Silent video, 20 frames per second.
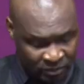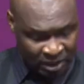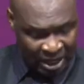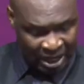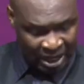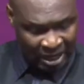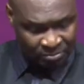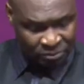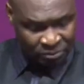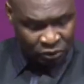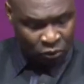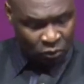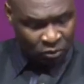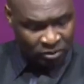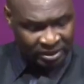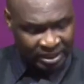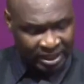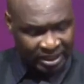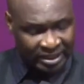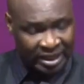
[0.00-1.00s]
I'm told
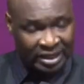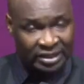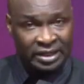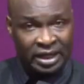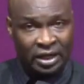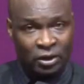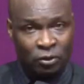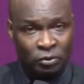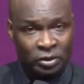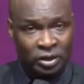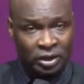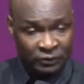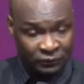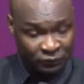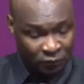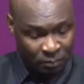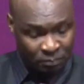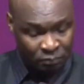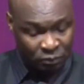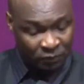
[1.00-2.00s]
here that they are looking
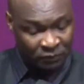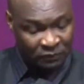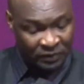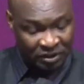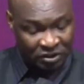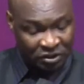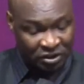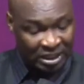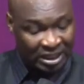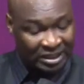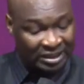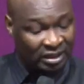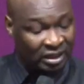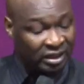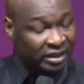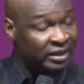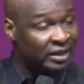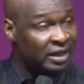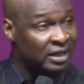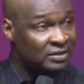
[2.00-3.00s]
for professional
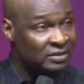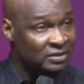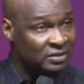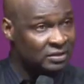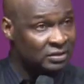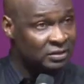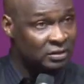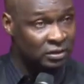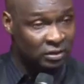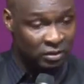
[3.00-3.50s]
cleaners,